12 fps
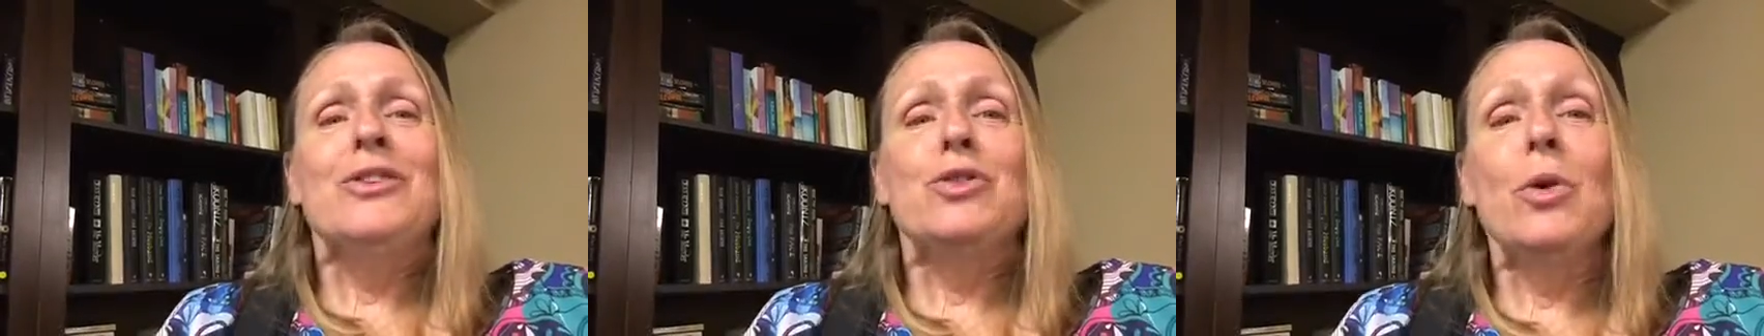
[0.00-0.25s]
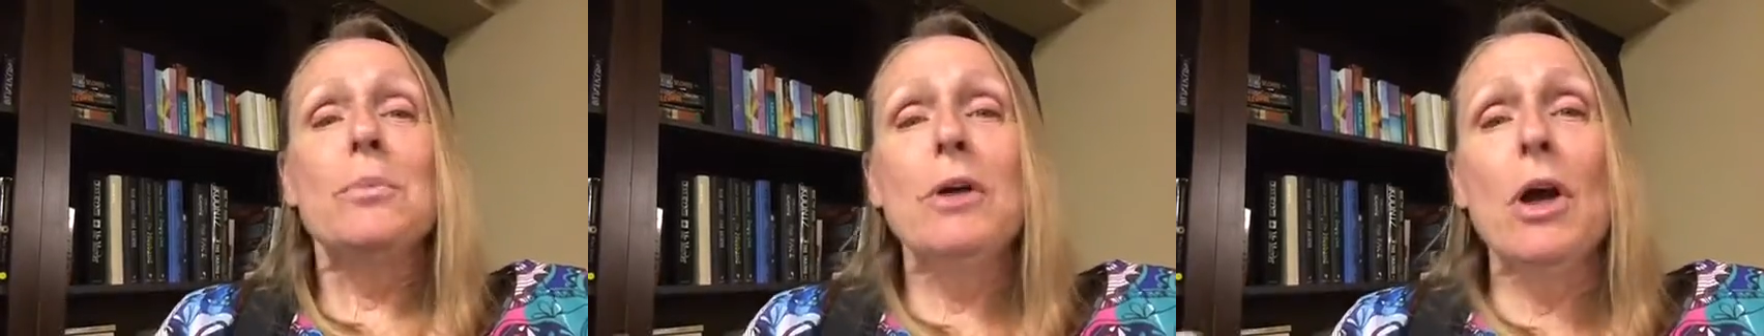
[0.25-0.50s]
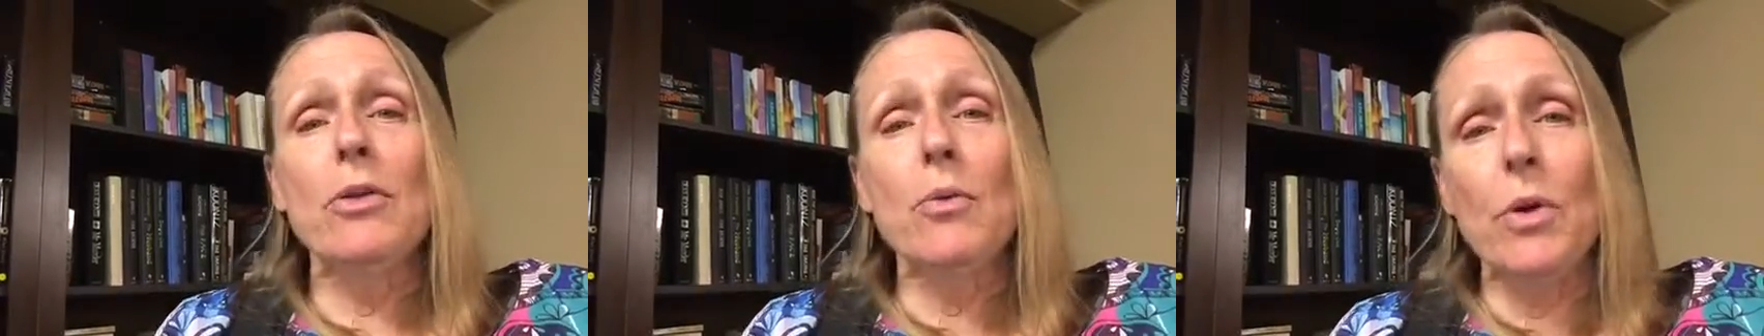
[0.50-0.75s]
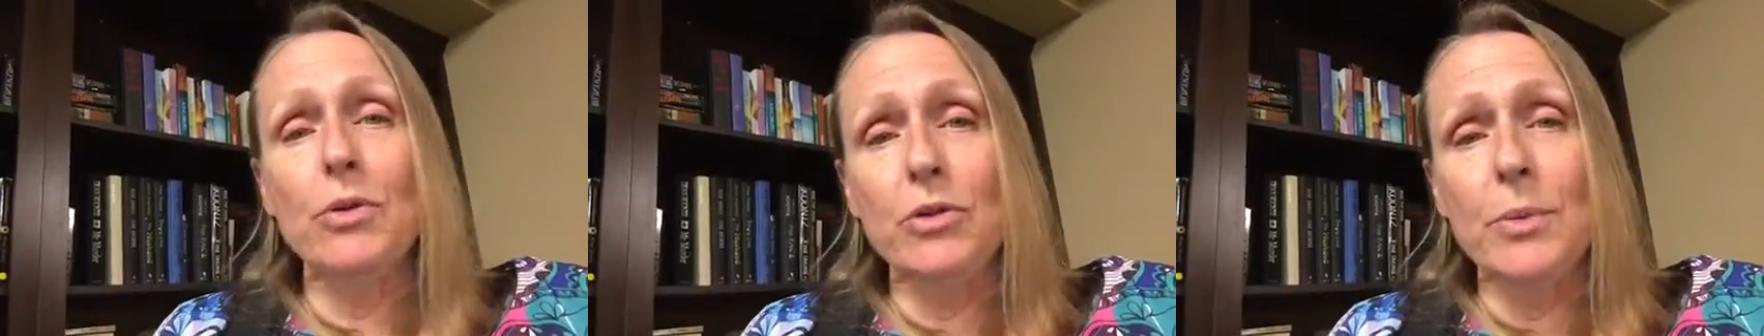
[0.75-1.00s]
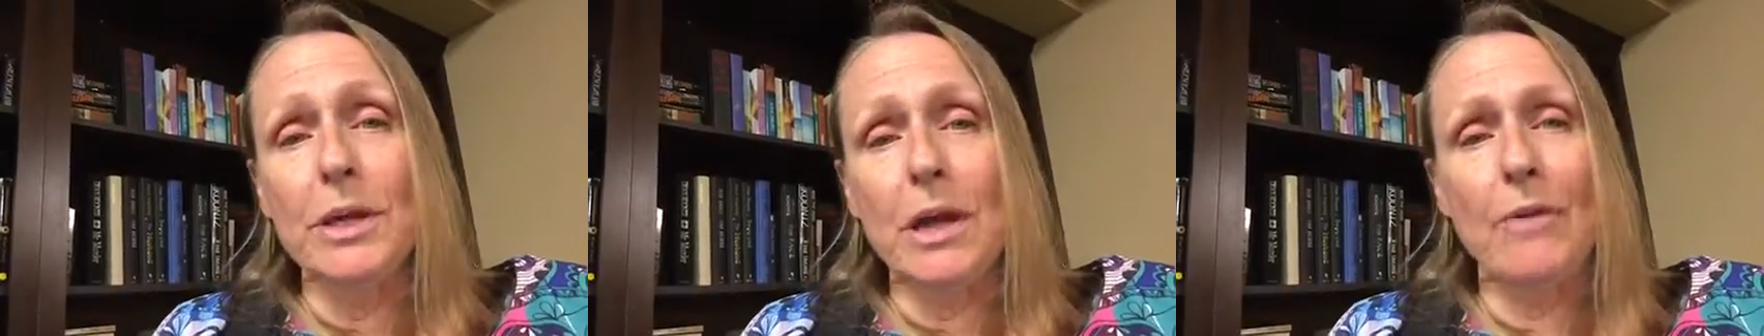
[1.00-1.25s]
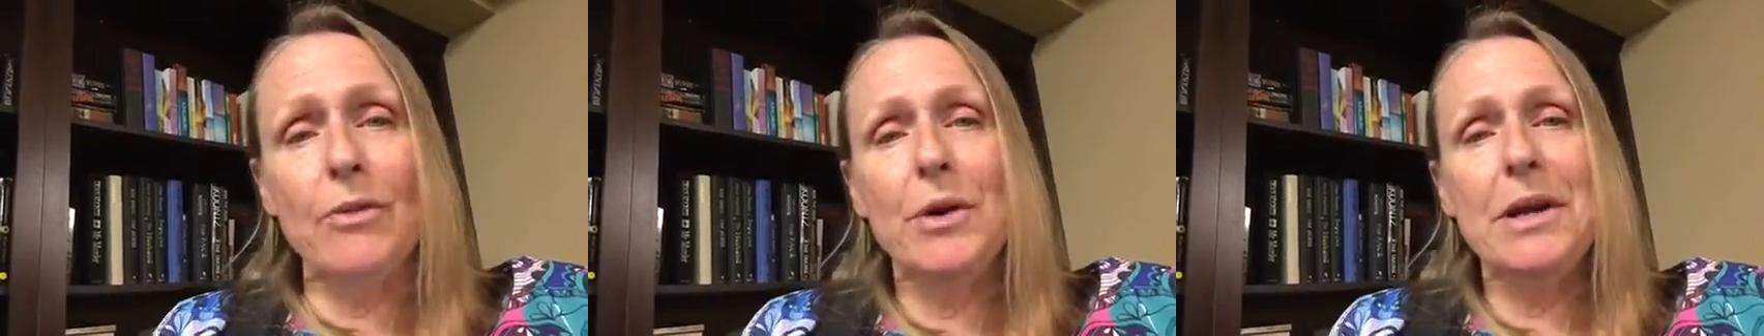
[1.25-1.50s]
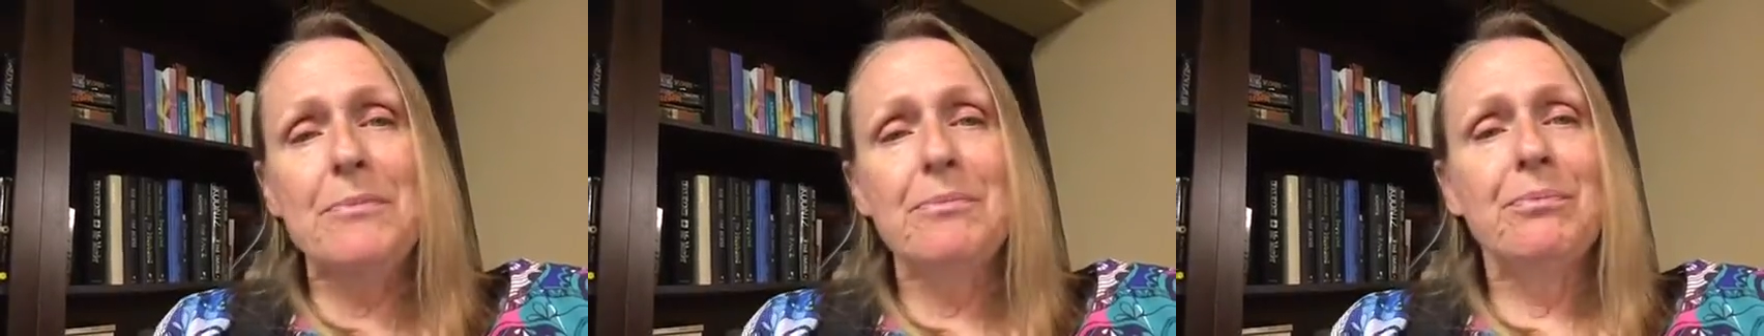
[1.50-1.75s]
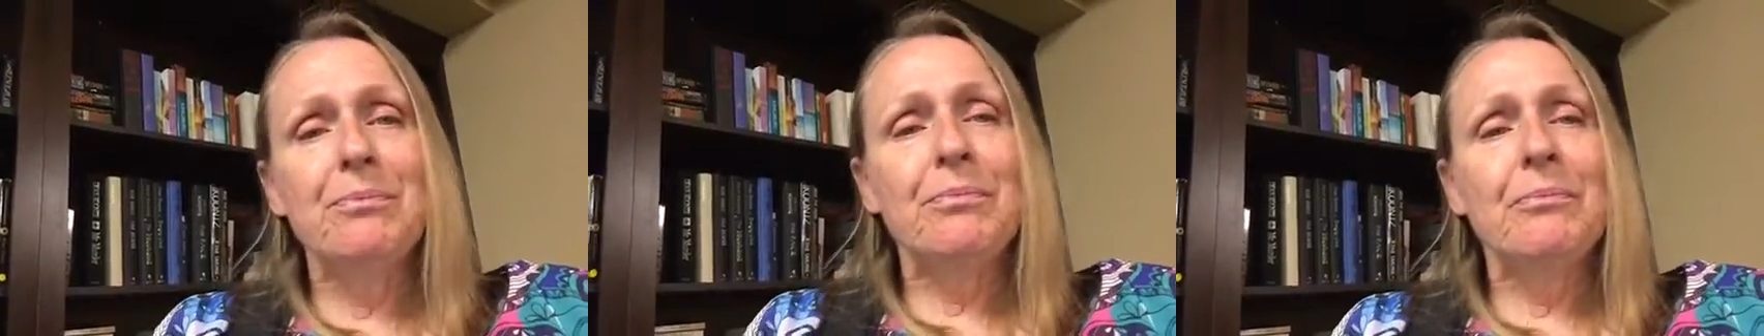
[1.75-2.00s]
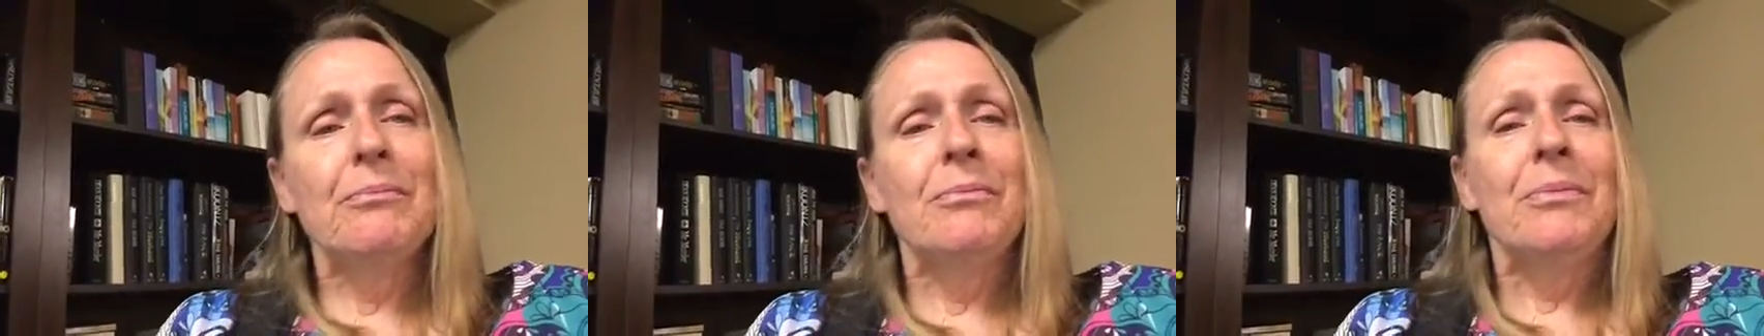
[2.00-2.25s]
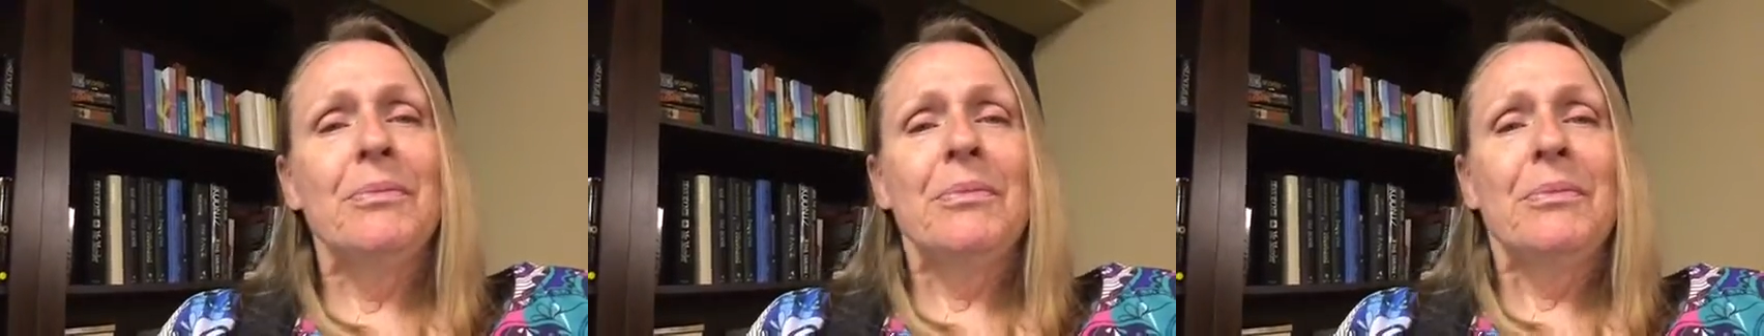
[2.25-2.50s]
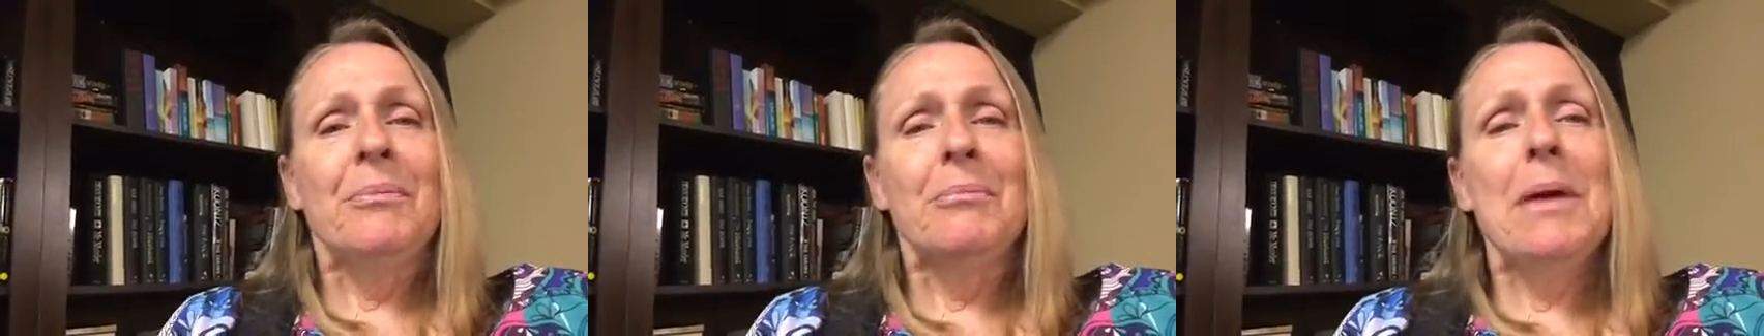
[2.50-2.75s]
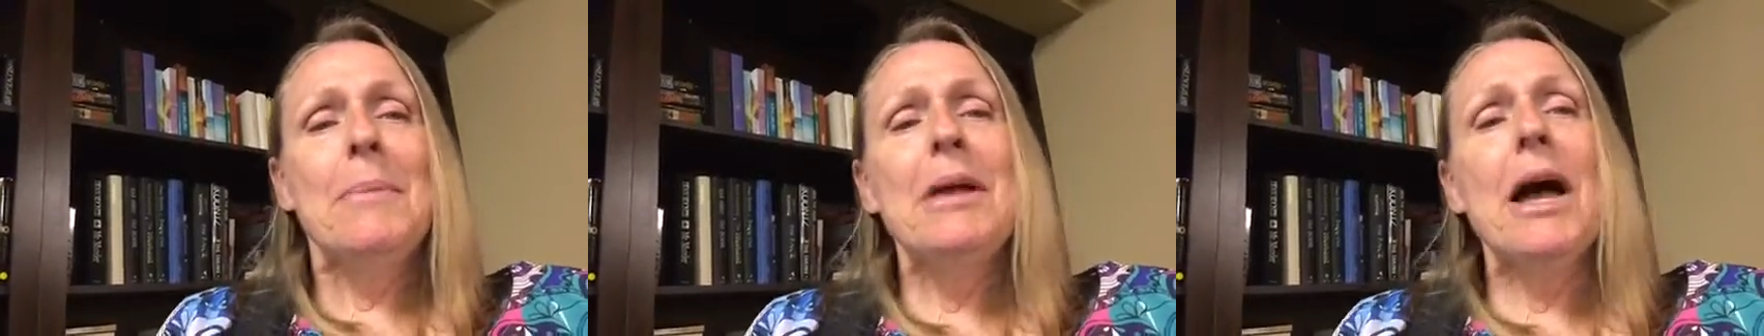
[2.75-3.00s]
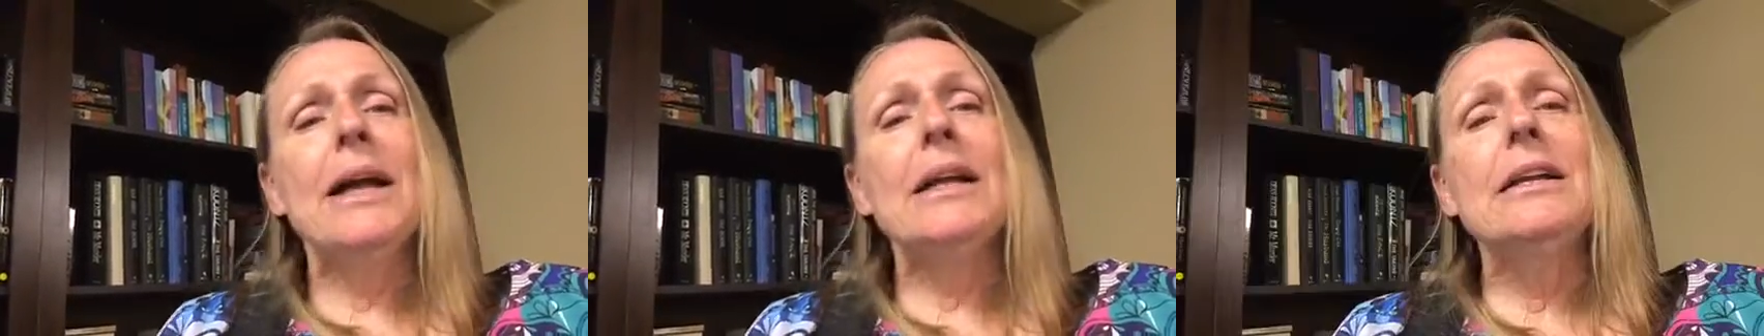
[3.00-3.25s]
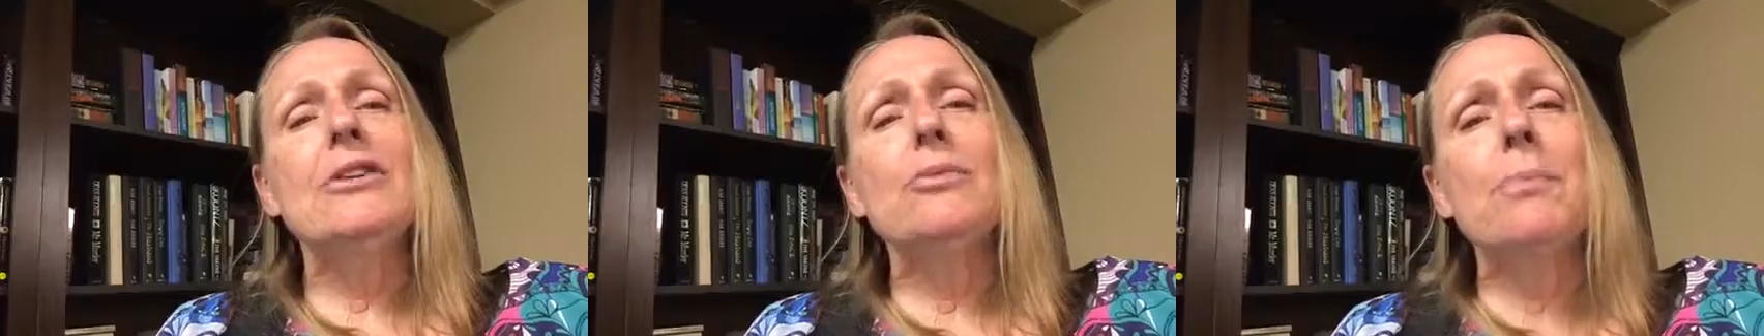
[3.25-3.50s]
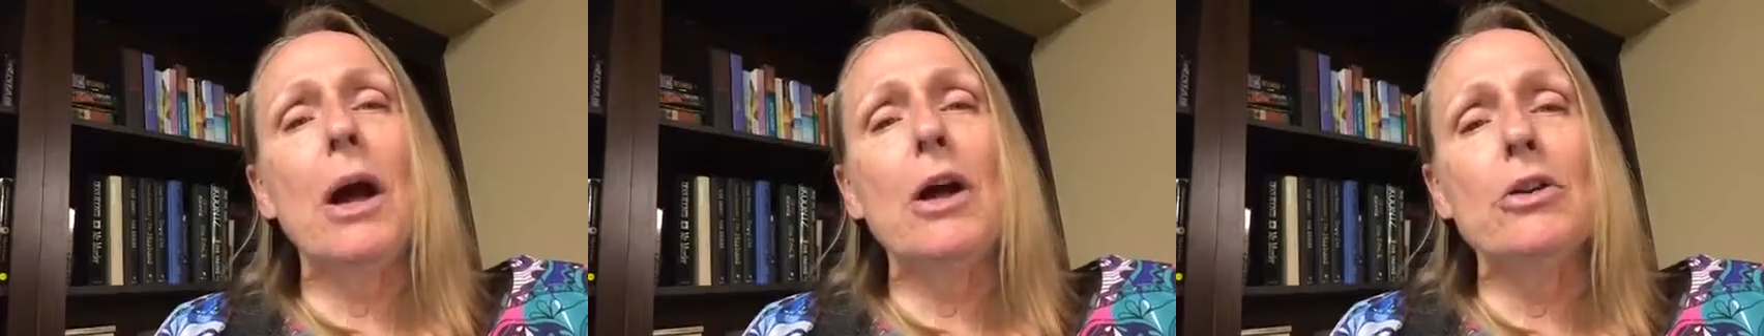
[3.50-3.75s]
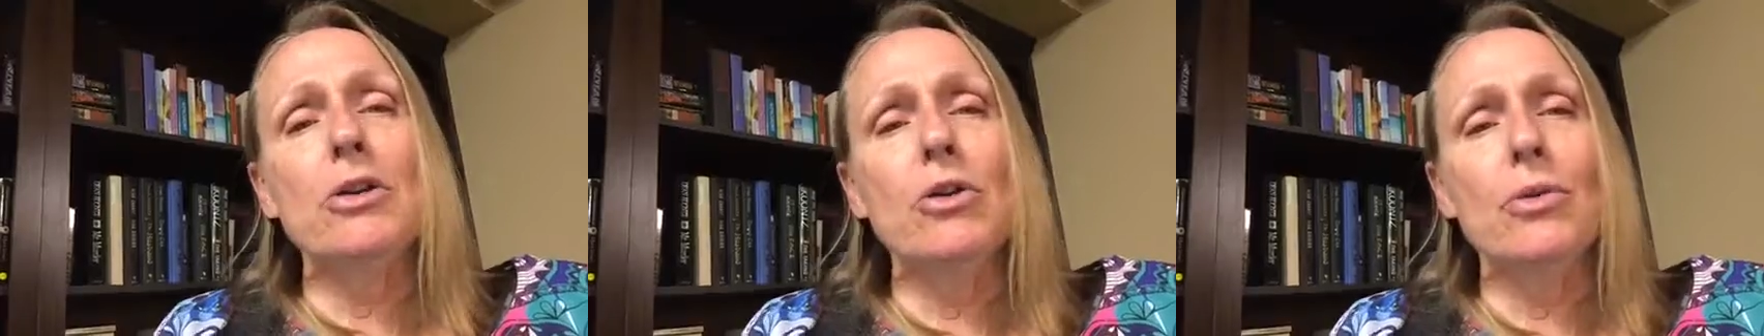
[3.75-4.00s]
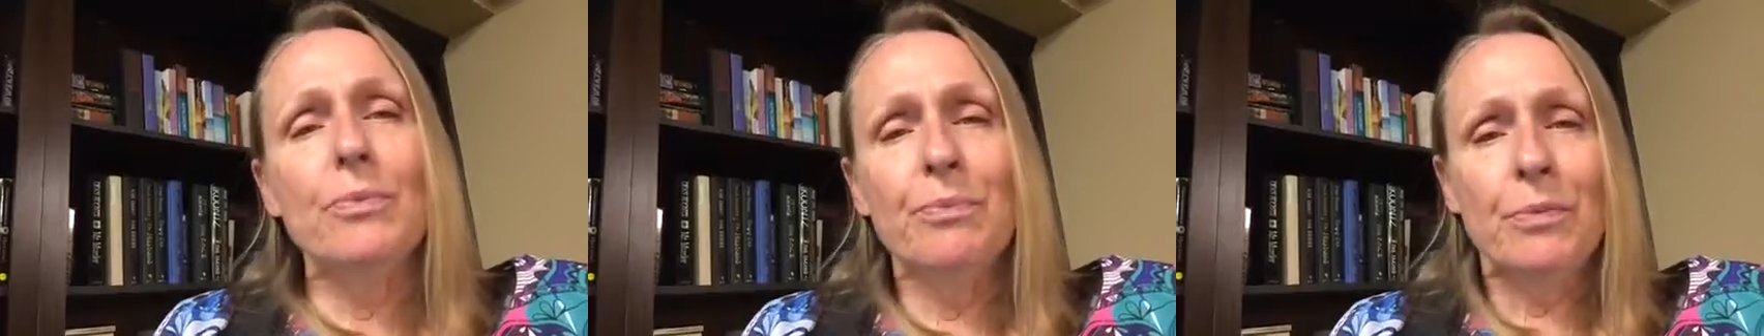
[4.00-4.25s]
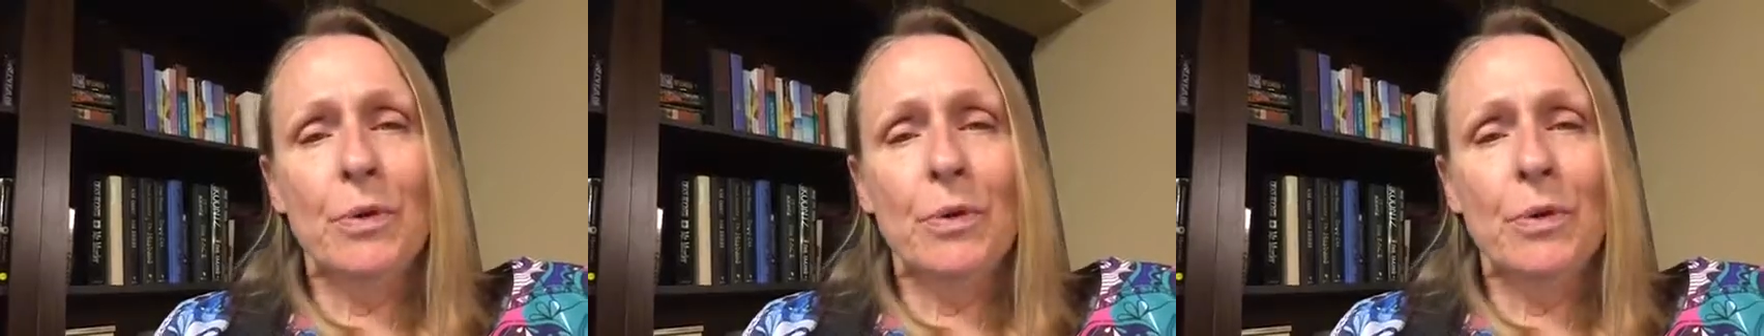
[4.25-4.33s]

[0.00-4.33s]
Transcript: Join me on the road to recovery. Maybe I can inspire you,